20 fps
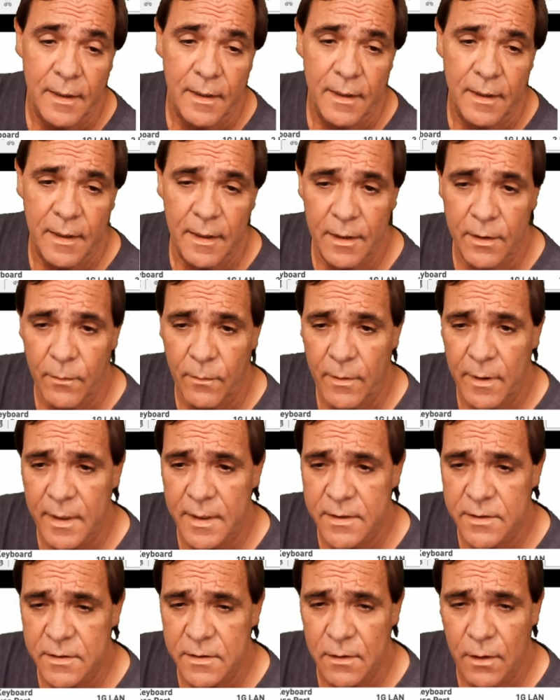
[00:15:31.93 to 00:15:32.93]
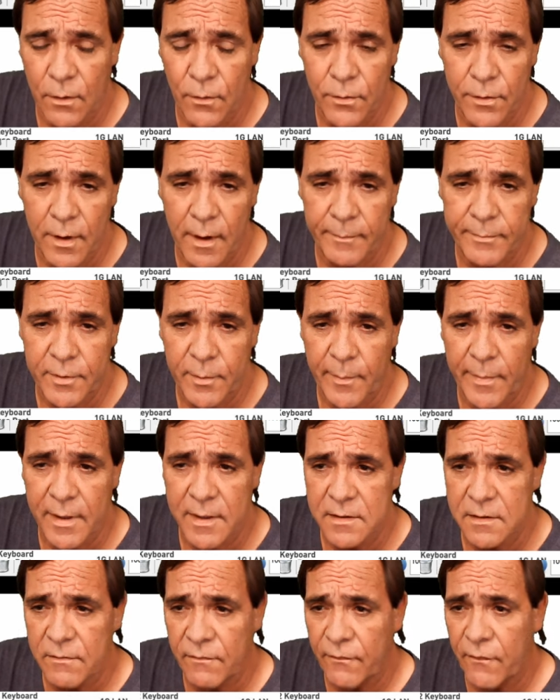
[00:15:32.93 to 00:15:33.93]
Otherwise, load
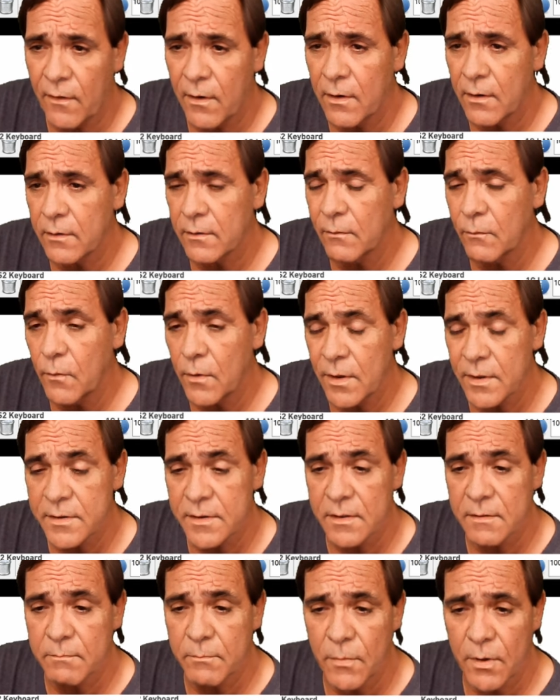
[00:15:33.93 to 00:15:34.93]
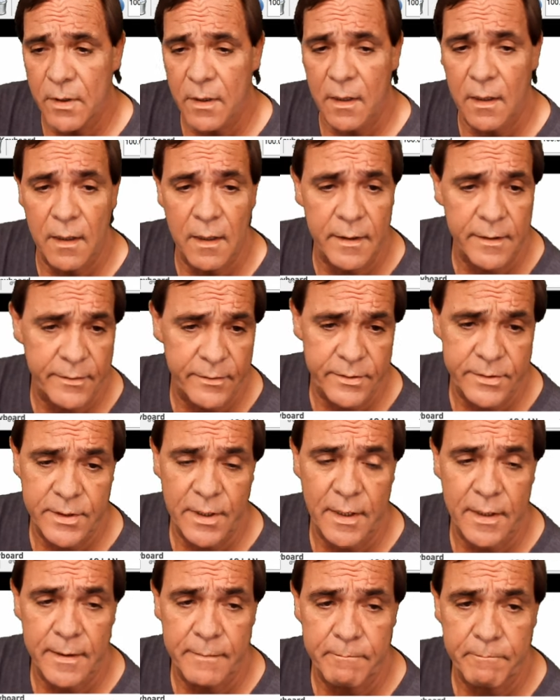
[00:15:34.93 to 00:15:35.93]
optimized default works a lot of the
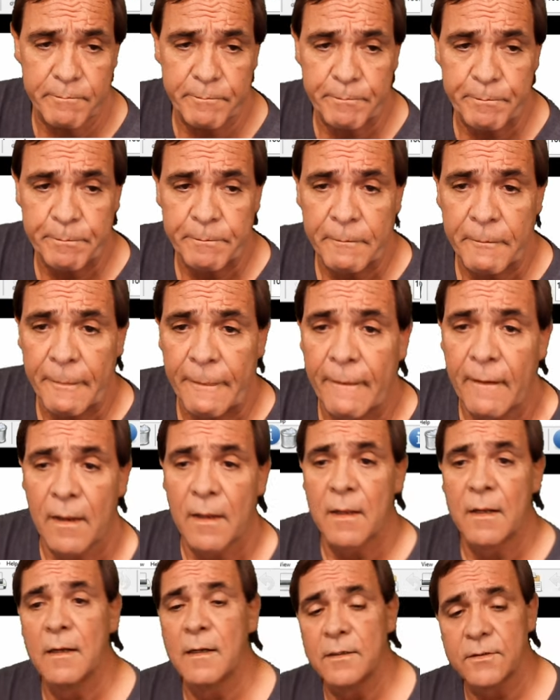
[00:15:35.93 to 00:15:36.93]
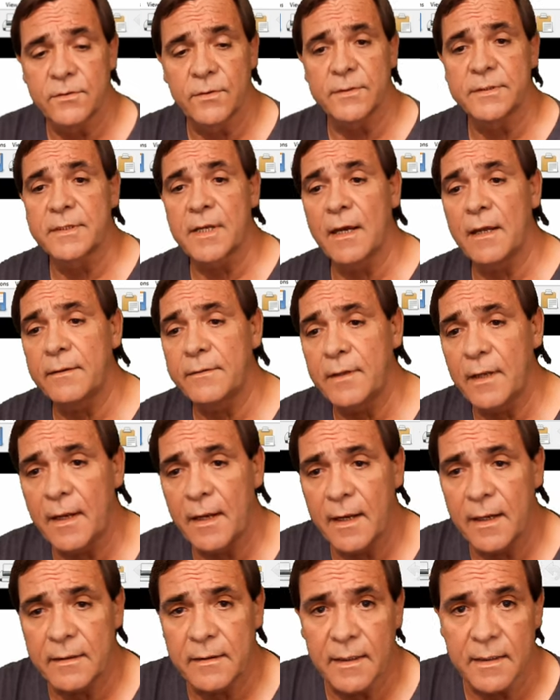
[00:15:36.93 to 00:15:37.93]
time. So it's got
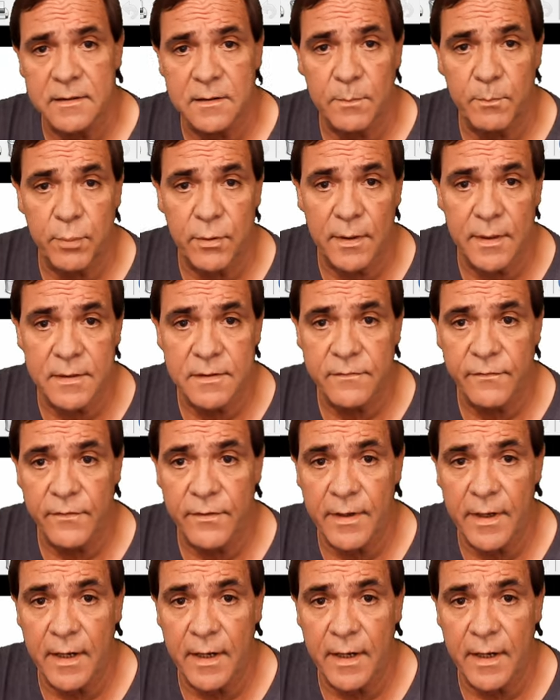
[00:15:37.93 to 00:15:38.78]
that. That's a plus for the